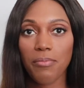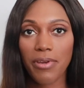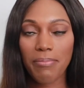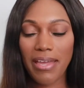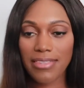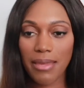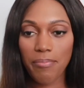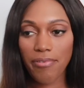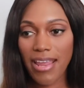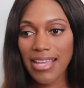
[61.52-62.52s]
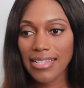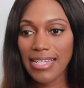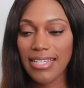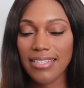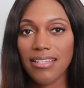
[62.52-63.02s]
bring back that
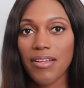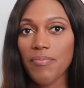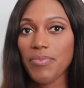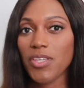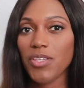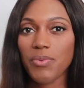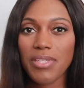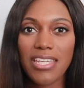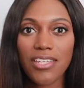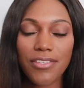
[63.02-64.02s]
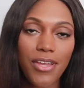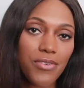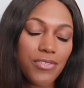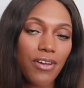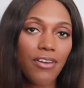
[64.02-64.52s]
praline, unique
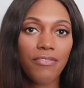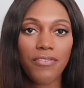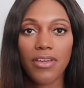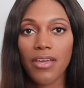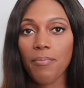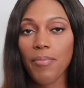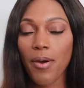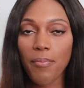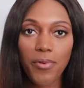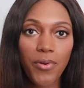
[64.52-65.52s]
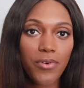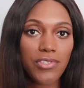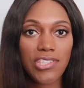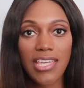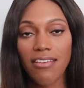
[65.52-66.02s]
note of
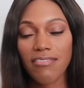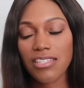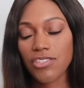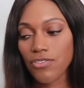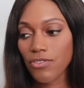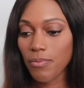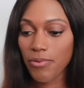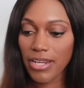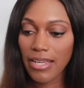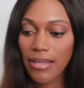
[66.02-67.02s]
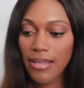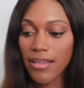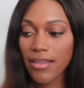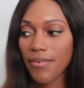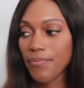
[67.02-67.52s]
popcorn, cherry, strawberry.
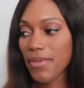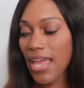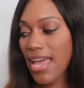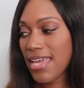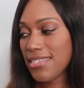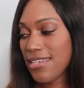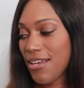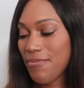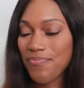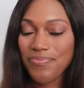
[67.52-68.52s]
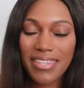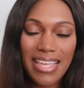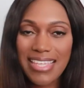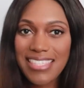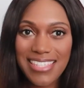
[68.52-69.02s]
And
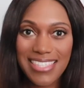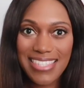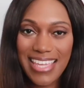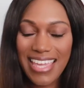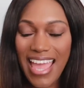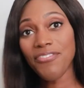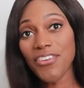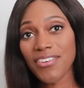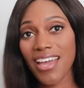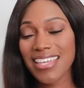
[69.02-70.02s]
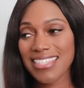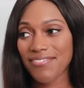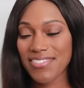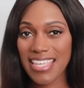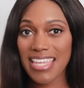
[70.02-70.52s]
let's just see. If you guys
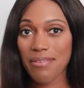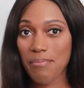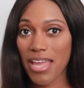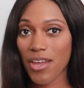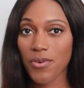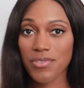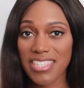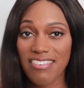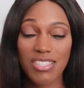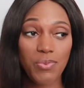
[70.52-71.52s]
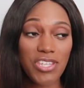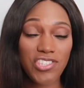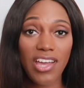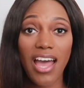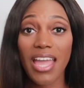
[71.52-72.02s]
have seen my whole series,
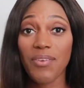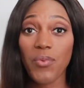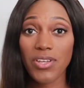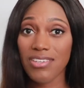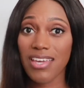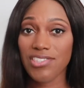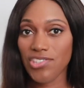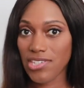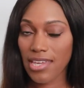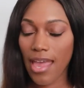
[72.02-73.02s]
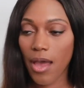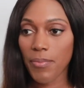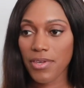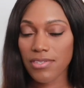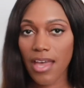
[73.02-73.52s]
which I want you guys to check out
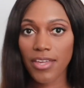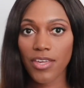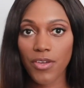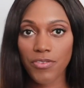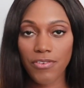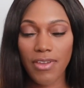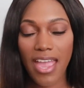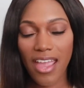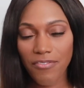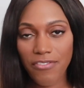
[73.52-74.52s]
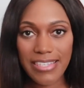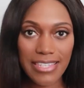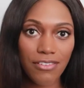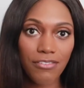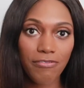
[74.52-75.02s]
because I go through every
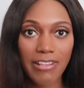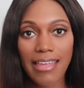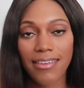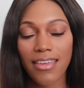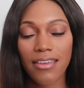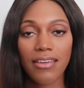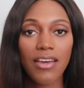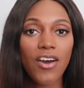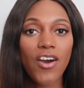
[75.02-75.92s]
single flanker